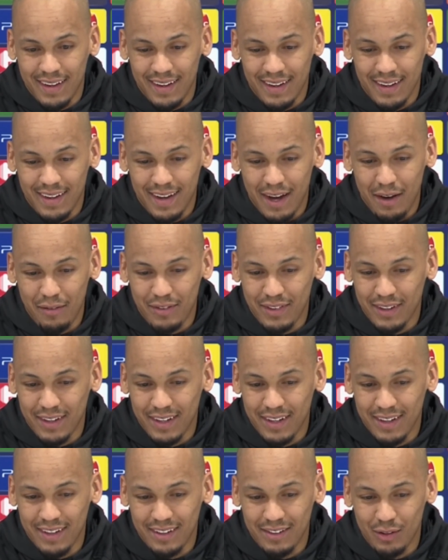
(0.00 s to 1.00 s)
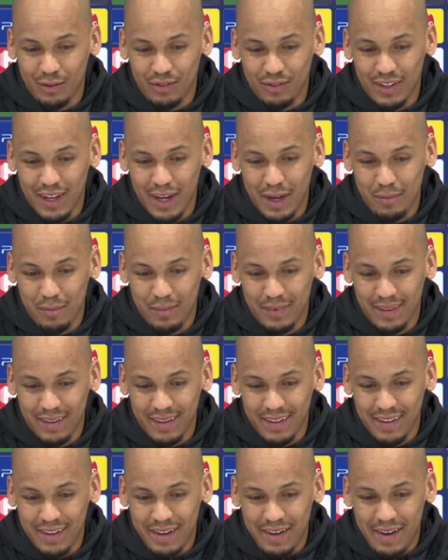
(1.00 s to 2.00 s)
After the Chelsea game,
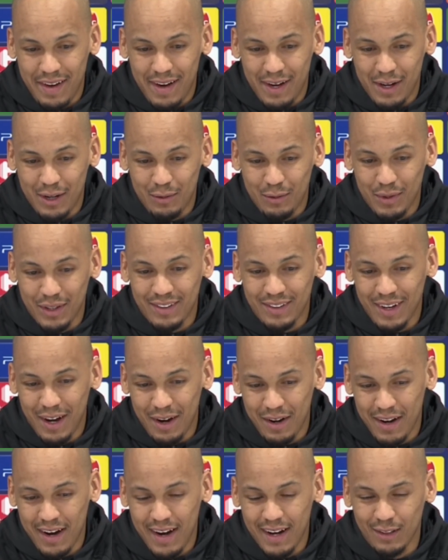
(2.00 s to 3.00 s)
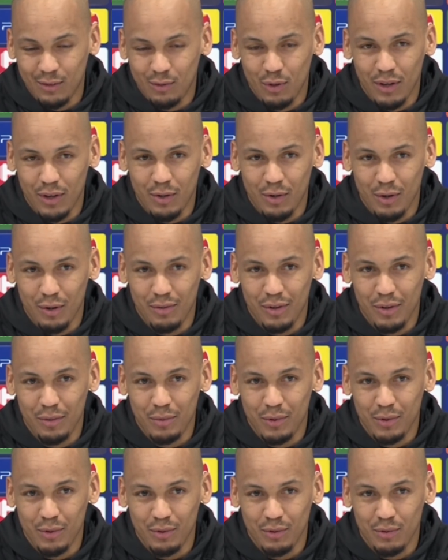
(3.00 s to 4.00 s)
was hard to recover
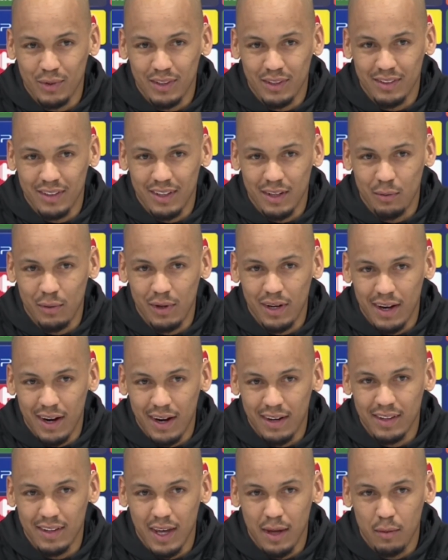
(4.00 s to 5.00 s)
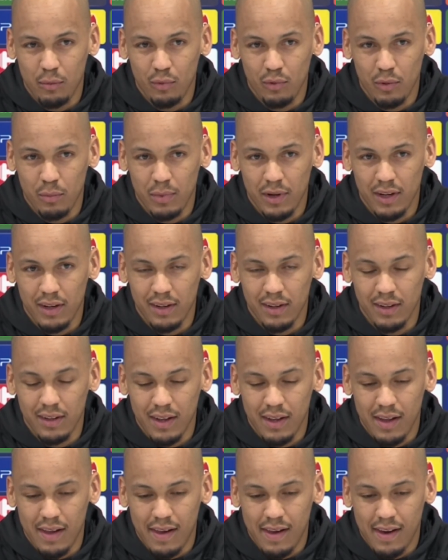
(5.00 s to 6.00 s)
because it was a really hard game. We played
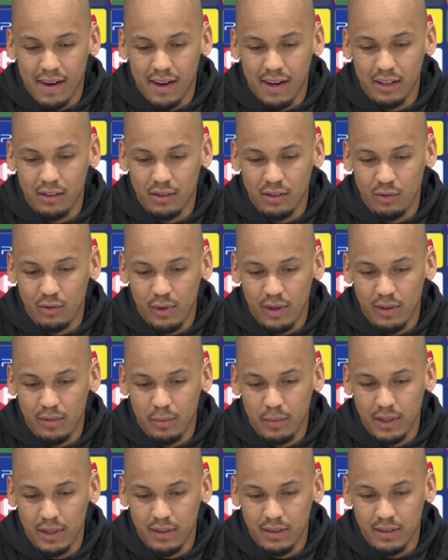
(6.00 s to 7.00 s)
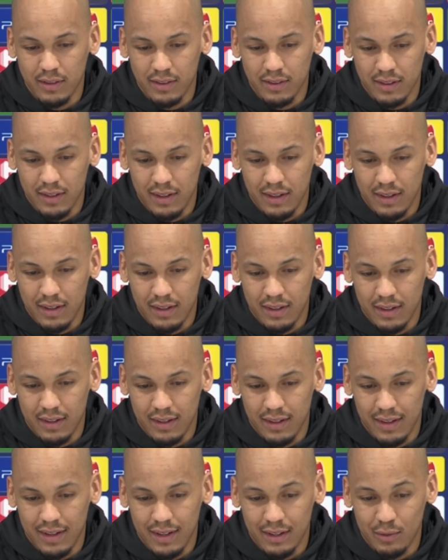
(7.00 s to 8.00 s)
120 minutes
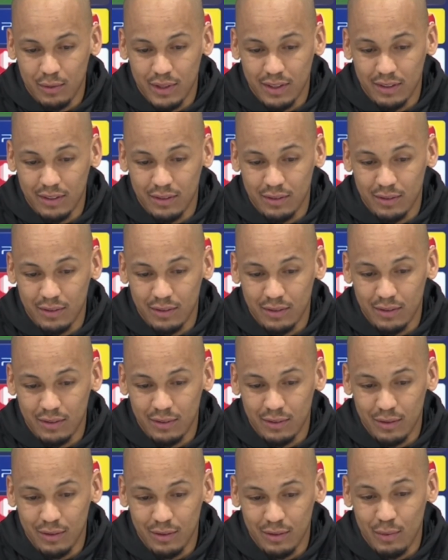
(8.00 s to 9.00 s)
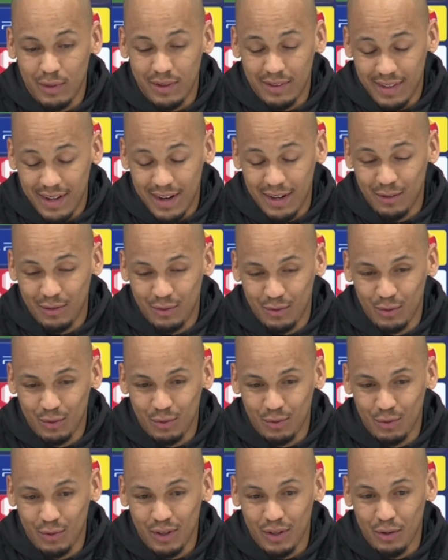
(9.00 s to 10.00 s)
and was hard
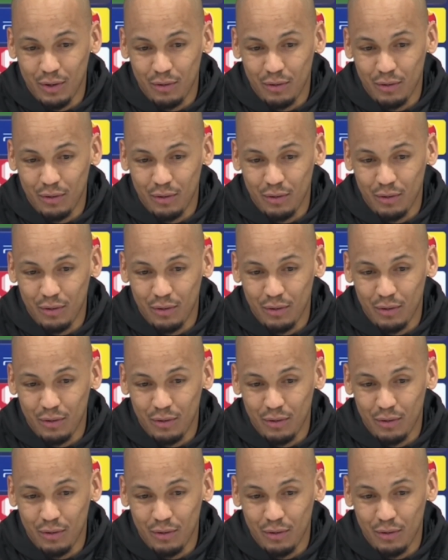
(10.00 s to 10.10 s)
to